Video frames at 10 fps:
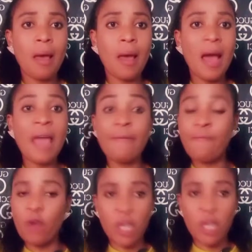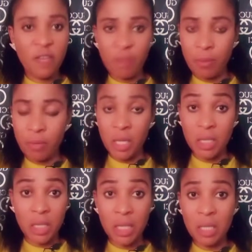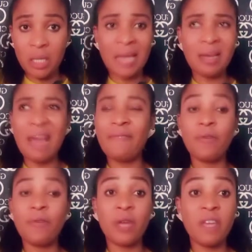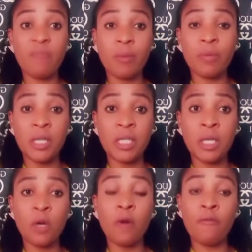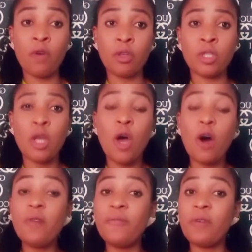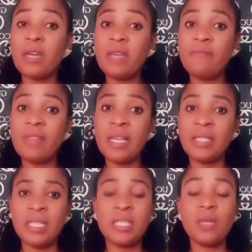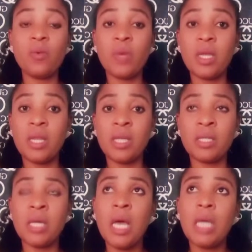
I forgive people easily. I forgive people easily. Of course, unforgiveness is a weakness.